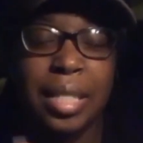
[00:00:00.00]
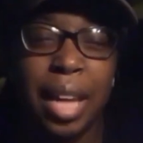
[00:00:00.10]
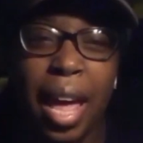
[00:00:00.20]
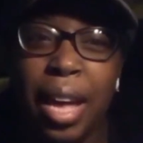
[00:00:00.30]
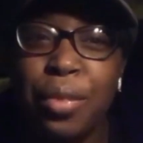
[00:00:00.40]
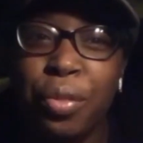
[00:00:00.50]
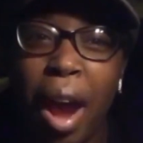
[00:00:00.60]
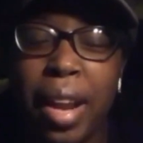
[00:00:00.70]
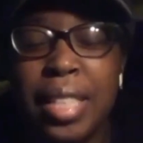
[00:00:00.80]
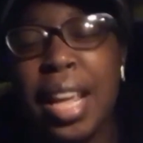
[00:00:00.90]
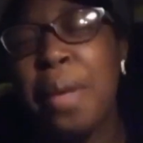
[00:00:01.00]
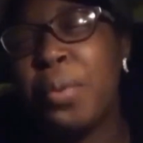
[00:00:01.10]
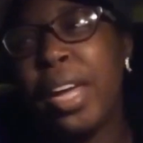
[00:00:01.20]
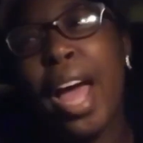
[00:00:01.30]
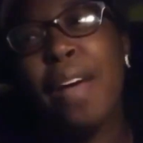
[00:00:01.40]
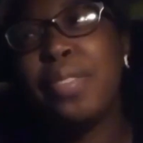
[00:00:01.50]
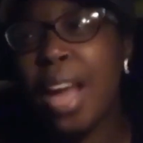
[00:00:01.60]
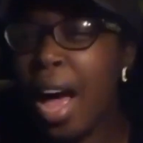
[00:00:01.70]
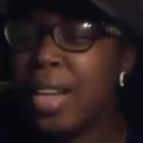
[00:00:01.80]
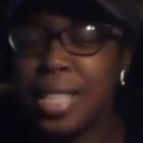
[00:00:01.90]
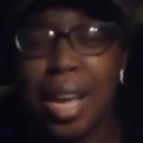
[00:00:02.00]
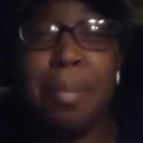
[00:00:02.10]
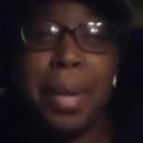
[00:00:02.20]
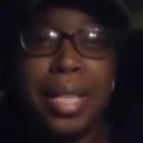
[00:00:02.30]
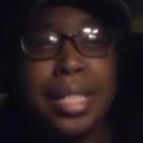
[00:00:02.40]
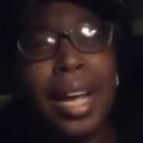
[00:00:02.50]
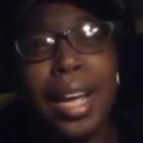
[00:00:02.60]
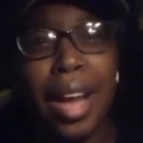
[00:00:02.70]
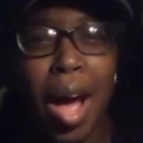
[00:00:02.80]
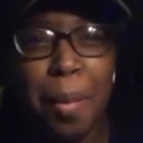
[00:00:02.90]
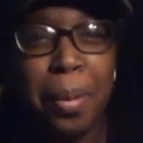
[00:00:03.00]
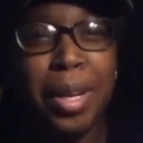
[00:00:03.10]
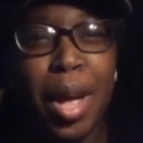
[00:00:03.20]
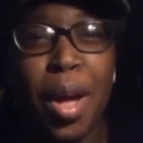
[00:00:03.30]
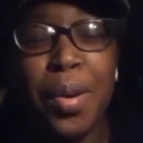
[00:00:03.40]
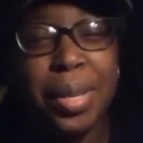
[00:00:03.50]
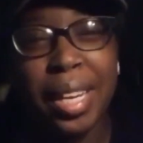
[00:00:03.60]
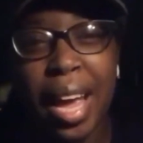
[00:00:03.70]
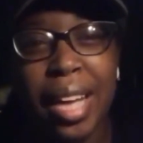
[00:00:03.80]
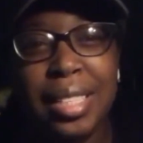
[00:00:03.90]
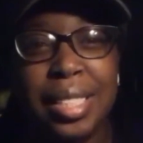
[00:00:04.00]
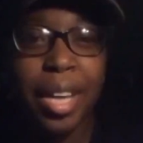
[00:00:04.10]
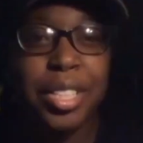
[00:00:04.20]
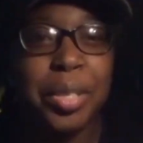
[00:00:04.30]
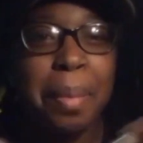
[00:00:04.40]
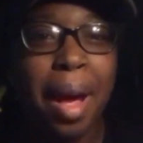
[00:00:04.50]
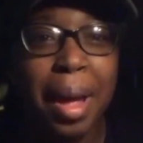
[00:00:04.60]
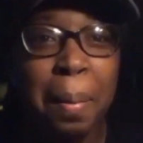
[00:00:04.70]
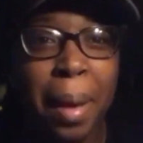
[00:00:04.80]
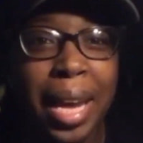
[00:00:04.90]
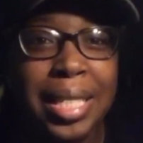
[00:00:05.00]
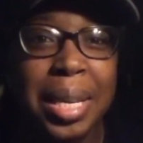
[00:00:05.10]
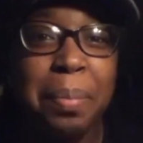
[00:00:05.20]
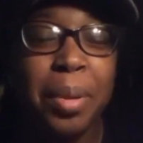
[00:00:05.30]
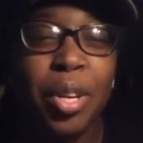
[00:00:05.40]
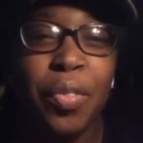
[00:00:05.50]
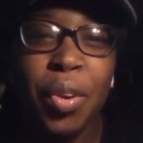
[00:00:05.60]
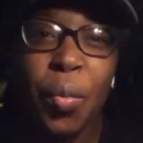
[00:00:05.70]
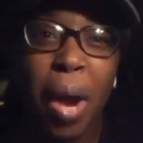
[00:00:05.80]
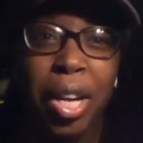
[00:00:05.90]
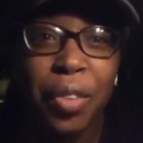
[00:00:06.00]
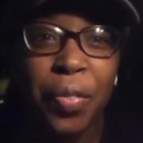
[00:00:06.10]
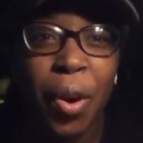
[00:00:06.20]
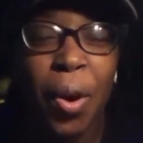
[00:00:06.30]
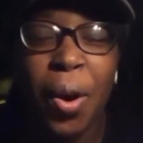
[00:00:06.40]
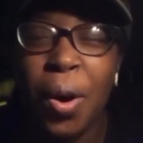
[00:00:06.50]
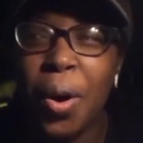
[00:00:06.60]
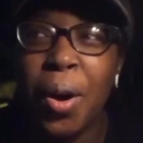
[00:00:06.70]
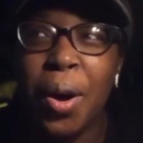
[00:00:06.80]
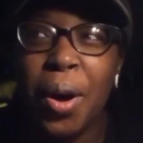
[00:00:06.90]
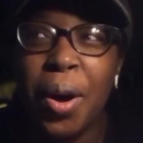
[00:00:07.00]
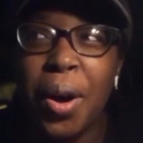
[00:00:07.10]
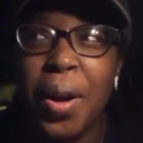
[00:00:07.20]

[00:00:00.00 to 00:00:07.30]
and Fridays, and we have not missed an upload yet to my amazing, beautiful, wonderful,